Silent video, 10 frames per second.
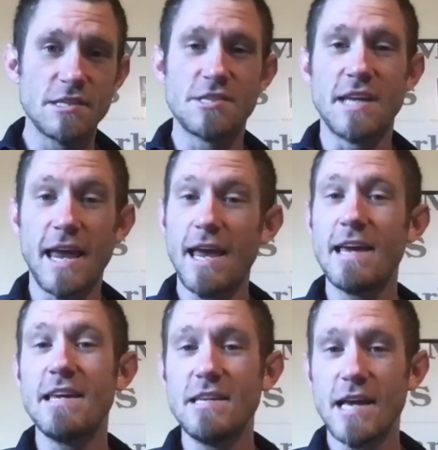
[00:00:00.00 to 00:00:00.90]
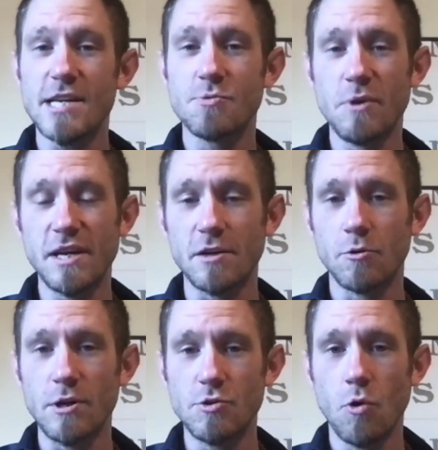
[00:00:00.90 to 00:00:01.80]
To say, hey, yes, we can
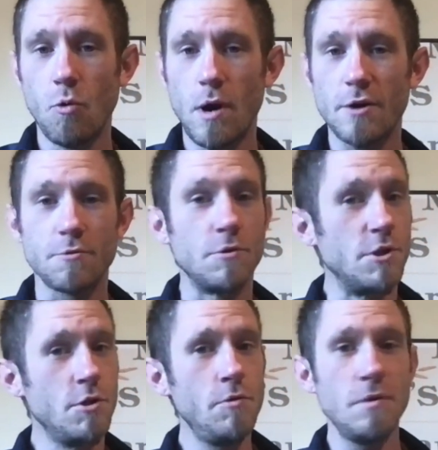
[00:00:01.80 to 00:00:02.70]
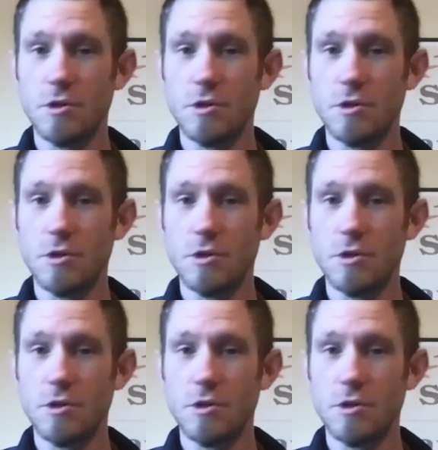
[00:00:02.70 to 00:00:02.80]
agree to a walkthrough. Do you?